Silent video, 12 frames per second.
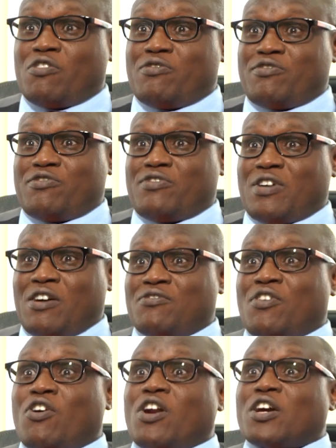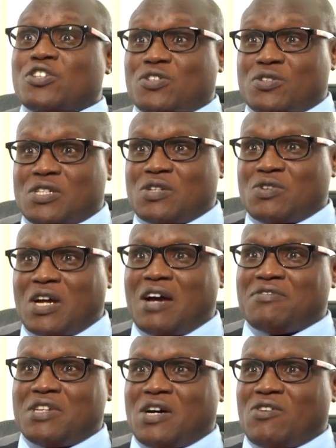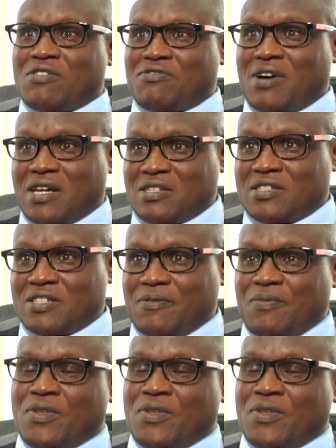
of collections that we have in our funds.